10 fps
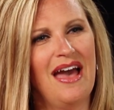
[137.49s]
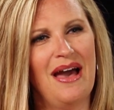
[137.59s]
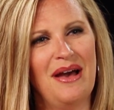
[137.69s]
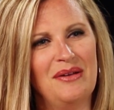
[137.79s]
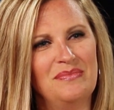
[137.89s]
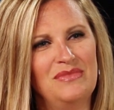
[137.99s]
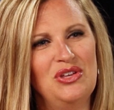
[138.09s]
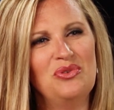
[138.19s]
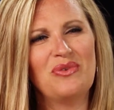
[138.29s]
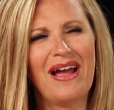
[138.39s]
um,
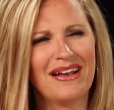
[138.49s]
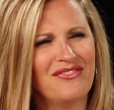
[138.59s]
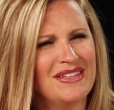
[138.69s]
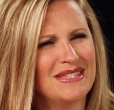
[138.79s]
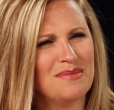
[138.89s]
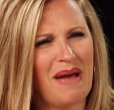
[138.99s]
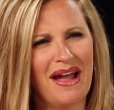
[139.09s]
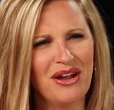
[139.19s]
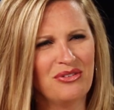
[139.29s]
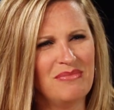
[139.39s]
you kind of
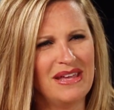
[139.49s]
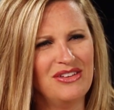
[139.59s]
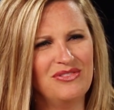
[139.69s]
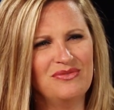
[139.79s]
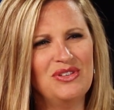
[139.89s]
inspired me.